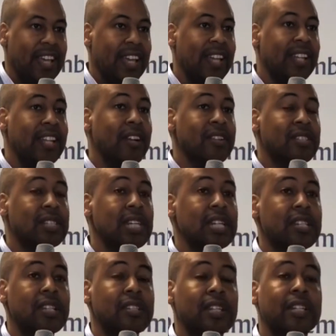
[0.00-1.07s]
And there are
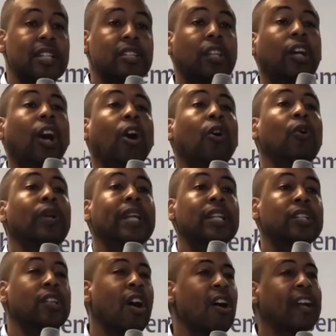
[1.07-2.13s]
seasons that is cold
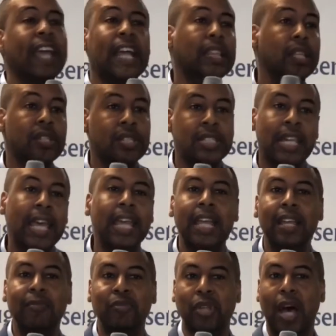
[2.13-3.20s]
and dark at the
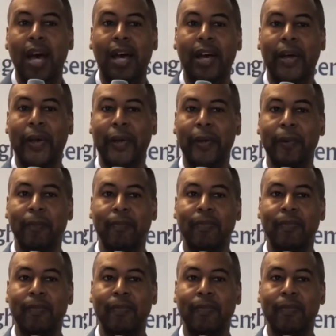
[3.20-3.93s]
same time.